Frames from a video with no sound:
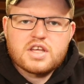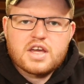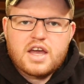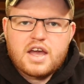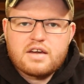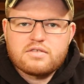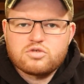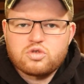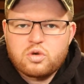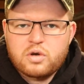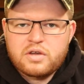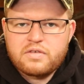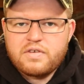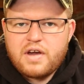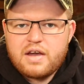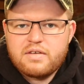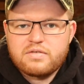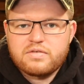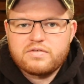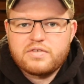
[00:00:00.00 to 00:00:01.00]
They have
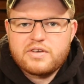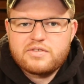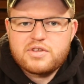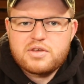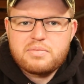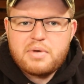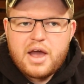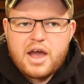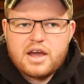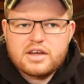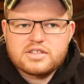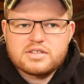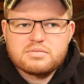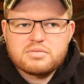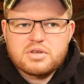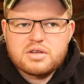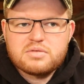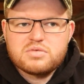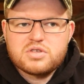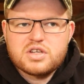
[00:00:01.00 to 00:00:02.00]
25 and 50 packs.
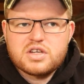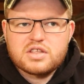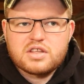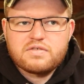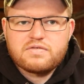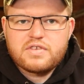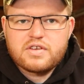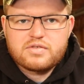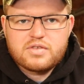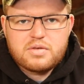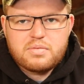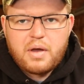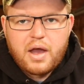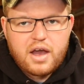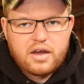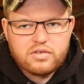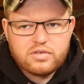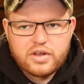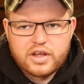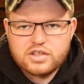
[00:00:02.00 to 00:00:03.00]
Sometimes you get the 50
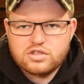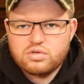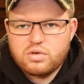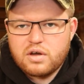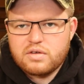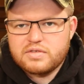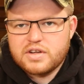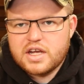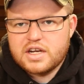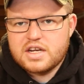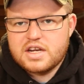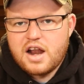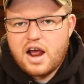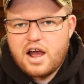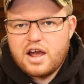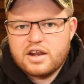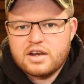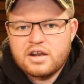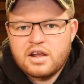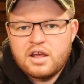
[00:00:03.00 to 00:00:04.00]
pack for like
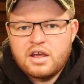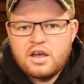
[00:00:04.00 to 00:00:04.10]
$12.99.